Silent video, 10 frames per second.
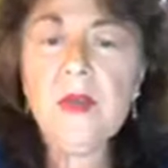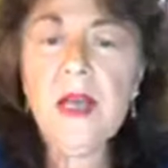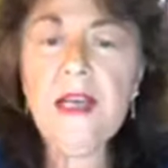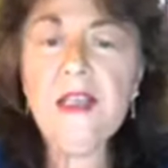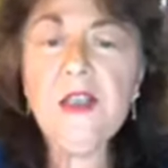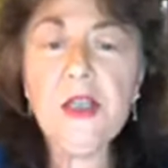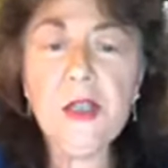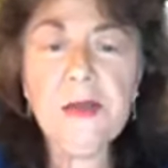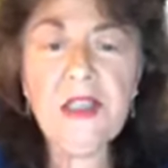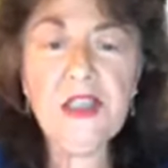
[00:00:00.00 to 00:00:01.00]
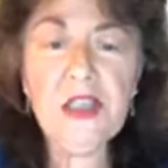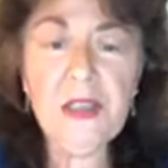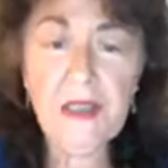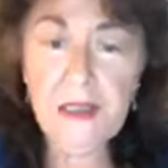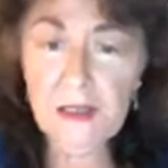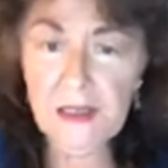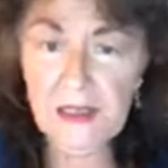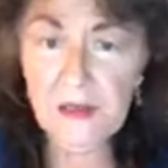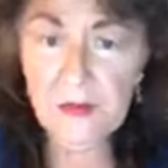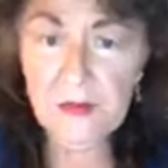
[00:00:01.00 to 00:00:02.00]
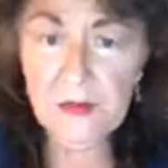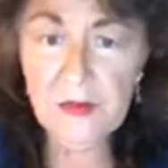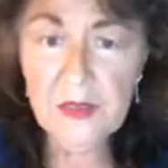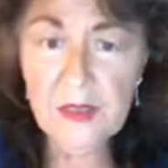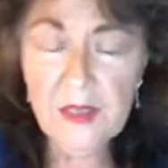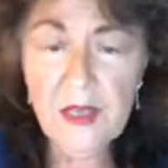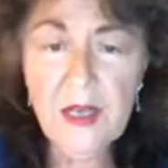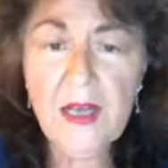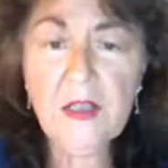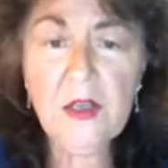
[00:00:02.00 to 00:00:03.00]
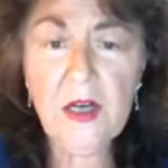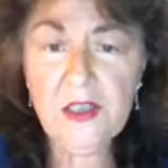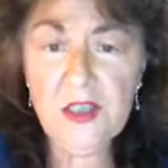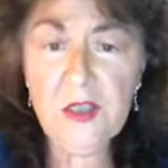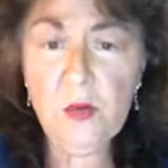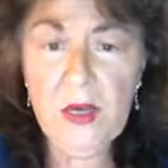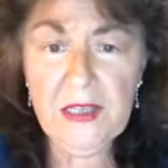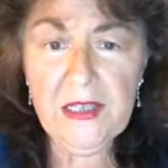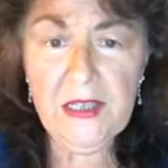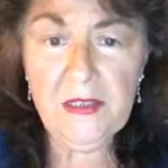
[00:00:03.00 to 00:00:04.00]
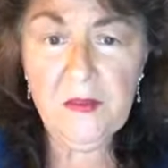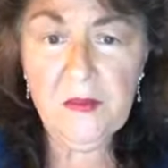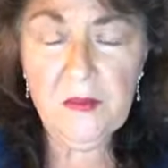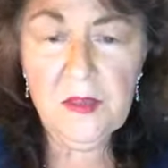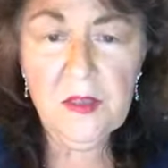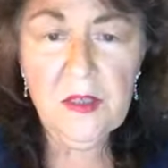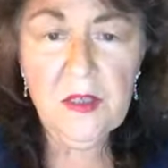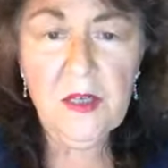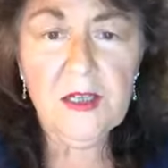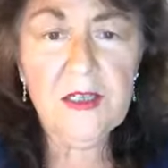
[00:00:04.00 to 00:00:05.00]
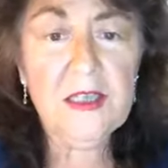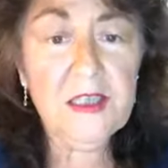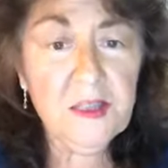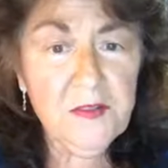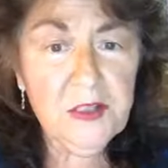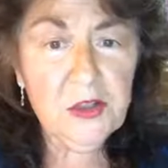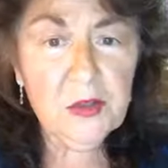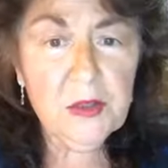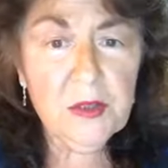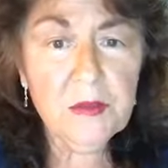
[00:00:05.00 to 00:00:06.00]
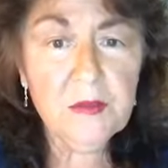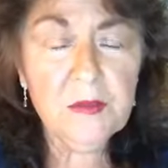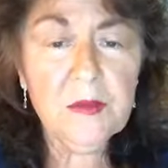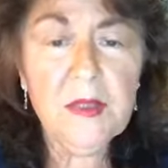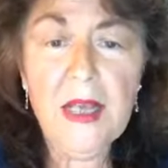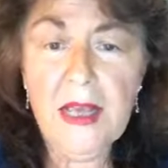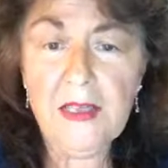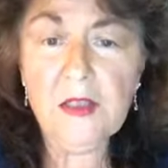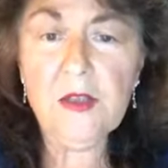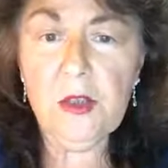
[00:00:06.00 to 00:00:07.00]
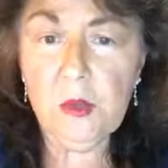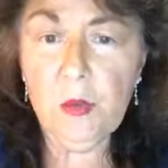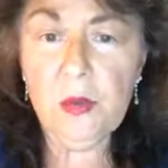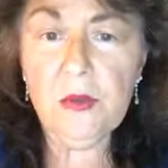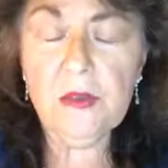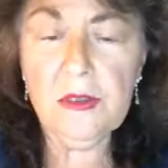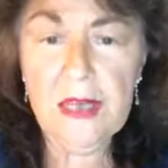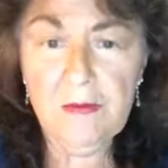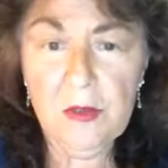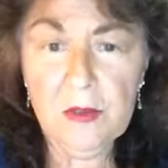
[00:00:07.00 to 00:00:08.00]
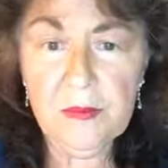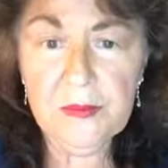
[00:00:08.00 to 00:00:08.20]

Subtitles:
and encourage healing and conscious awakening on an individual and global level.